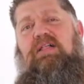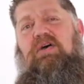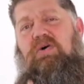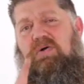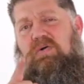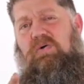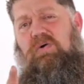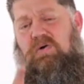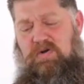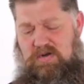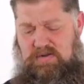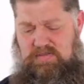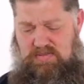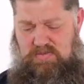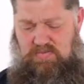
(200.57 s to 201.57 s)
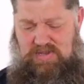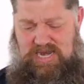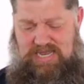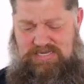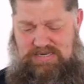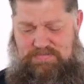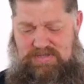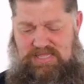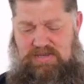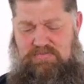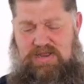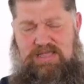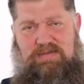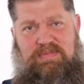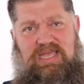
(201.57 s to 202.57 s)
Or what I typically
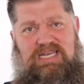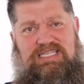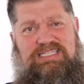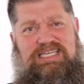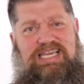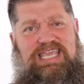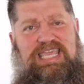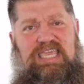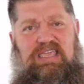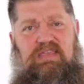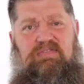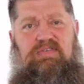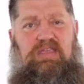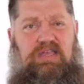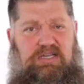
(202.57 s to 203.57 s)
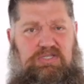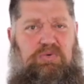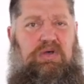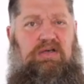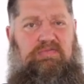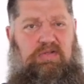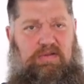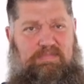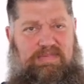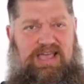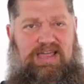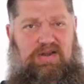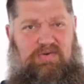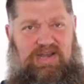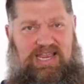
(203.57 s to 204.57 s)
recommend is leave your 12 volt
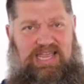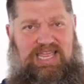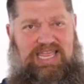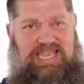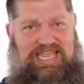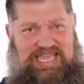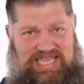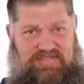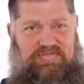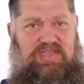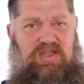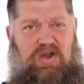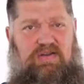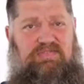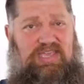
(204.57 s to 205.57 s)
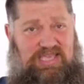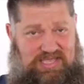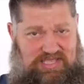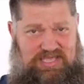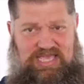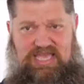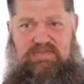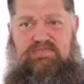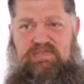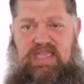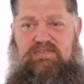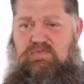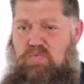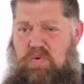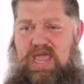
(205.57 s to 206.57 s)
battery in the RV.
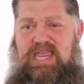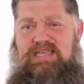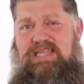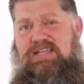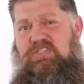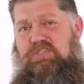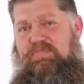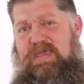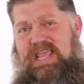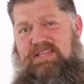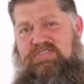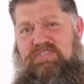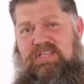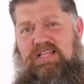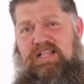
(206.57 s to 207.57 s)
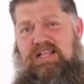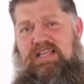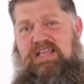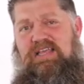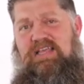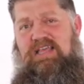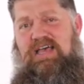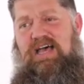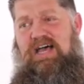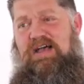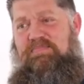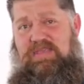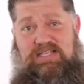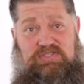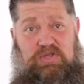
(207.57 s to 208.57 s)
If weight and space
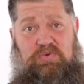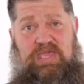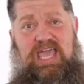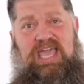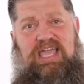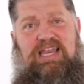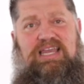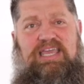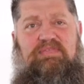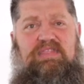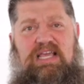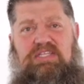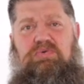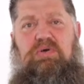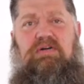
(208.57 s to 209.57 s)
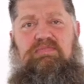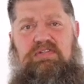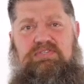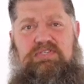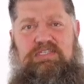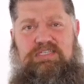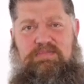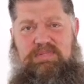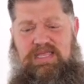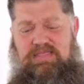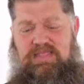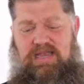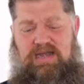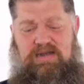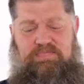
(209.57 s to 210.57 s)
is okay, leave that 12 volt system in
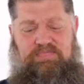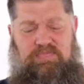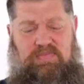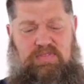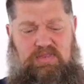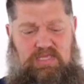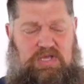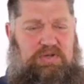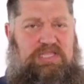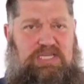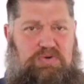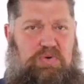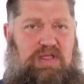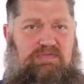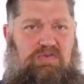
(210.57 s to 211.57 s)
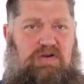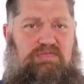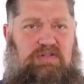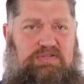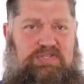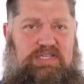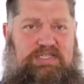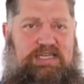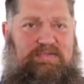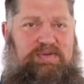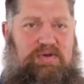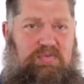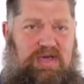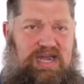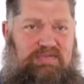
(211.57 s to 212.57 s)
there. Go with a 24 volt system to
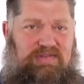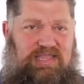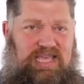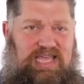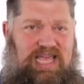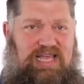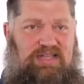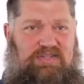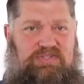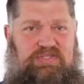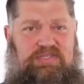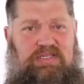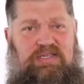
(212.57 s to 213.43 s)
run everything else.